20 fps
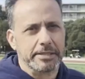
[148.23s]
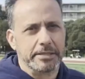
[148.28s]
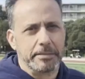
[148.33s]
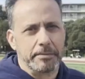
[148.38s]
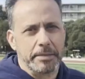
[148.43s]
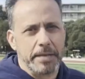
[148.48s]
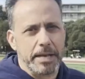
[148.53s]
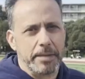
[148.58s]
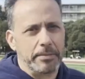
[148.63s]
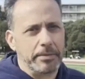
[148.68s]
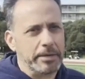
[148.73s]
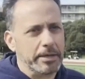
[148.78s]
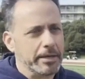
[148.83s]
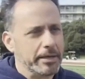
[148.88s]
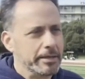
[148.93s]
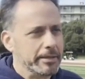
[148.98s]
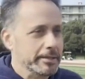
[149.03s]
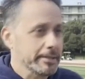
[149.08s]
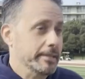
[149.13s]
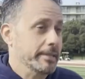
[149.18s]
To be able to
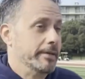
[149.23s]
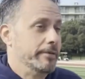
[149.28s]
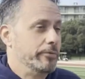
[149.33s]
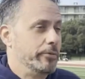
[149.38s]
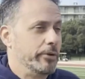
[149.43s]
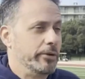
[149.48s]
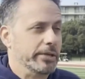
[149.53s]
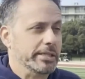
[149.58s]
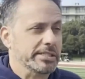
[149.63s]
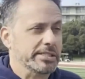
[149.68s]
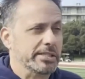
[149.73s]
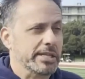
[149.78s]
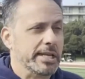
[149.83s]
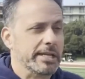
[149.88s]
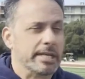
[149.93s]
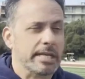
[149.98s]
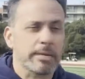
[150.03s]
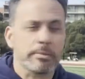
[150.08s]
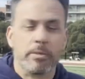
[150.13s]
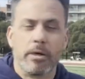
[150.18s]
really send
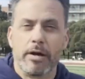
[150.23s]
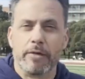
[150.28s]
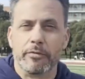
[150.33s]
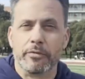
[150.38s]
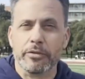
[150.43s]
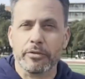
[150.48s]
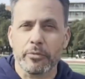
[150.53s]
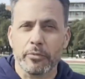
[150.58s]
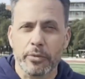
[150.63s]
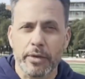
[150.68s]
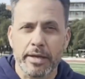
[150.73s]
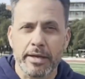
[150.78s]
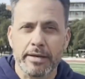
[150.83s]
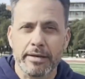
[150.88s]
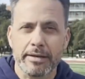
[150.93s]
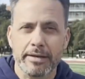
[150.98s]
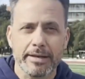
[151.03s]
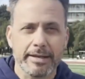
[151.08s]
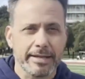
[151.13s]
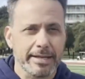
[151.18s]
him off with a win
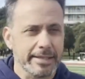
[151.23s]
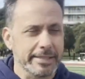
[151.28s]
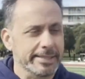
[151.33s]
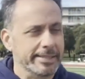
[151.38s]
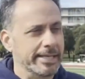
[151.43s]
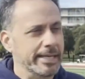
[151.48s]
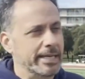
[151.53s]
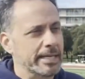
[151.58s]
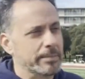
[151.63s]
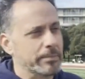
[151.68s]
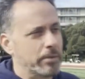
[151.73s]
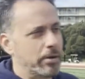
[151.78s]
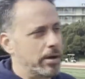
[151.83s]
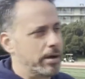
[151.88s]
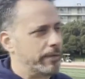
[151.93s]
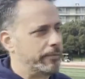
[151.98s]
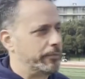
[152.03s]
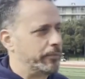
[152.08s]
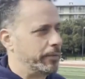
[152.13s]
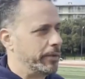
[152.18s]
and send him
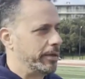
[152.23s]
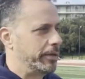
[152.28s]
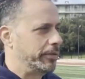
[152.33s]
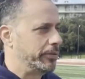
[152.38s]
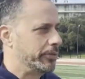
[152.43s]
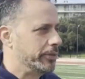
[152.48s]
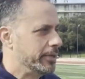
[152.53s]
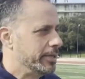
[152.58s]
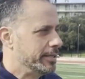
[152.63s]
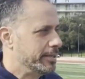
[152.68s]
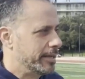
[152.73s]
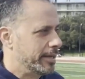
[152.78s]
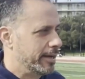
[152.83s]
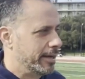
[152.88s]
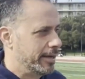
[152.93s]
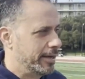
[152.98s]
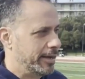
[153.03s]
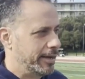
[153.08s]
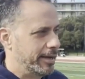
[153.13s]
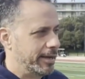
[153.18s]
off with
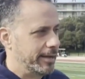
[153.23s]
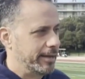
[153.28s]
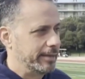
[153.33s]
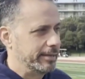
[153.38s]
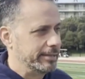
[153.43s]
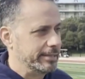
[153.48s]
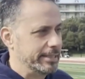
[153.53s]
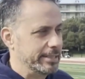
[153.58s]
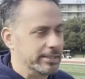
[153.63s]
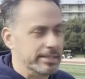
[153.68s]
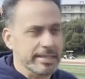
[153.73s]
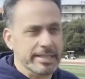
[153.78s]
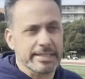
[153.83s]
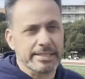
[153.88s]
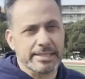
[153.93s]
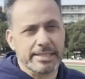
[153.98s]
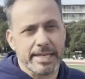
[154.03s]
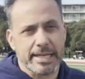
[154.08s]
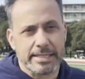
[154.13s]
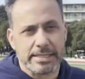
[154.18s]
uh, into his
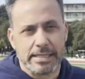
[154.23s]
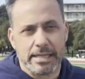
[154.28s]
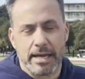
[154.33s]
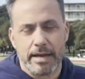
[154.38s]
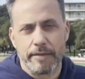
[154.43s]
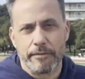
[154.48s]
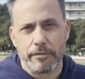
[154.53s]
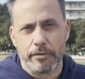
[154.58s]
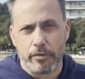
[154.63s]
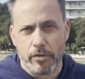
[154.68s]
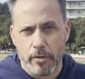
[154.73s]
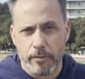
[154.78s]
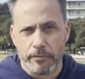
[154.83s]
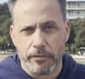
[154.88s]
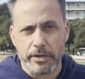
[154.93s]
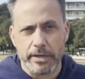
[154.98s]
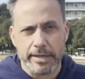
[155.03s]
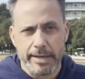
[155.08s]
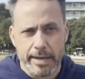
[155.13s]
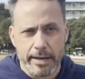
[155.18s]
next life or
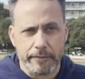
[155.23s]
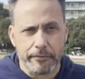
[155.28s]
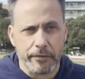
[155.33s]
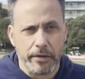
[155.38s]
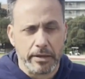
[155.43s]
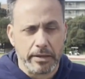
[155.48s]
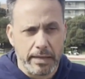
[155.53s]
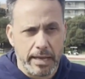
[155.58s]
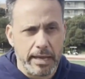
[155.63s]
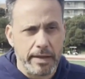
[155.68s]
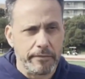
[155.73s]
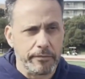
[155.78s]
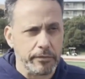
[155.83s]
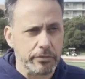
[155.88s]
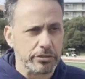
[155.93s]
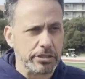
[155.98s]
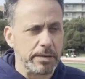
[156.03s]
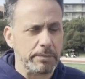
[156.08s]
hopefully an NFL life, which I